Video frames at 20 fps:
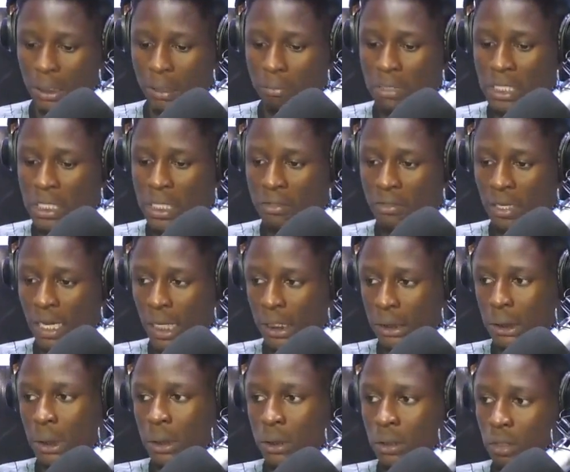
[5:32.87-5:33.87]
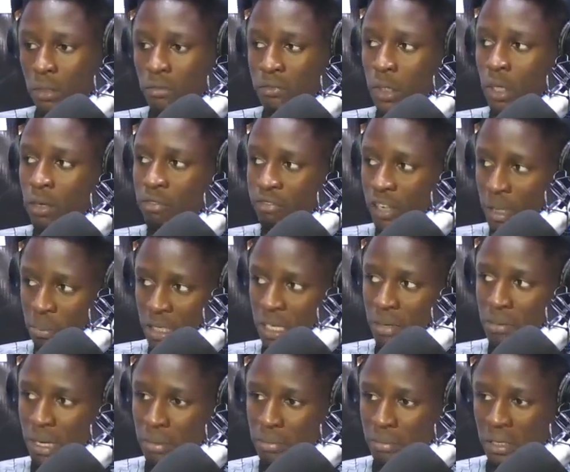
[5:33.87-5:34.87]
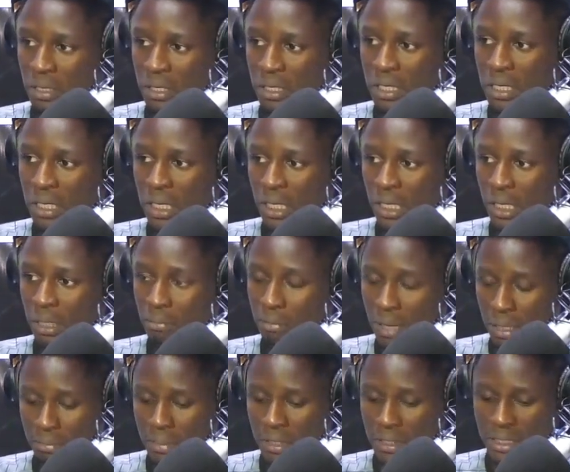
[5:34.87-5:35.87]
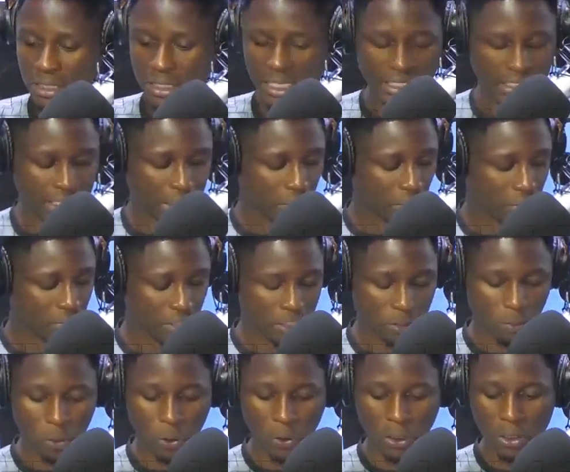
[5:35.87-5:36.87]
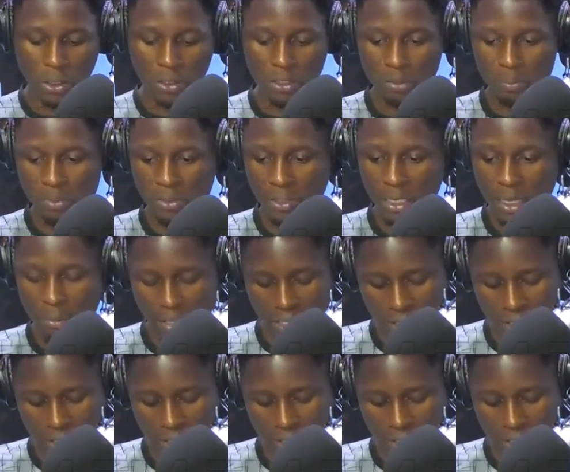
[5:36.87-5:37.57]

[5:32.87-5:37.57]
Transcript: the immediate reactions of your family members later on this morning on the program.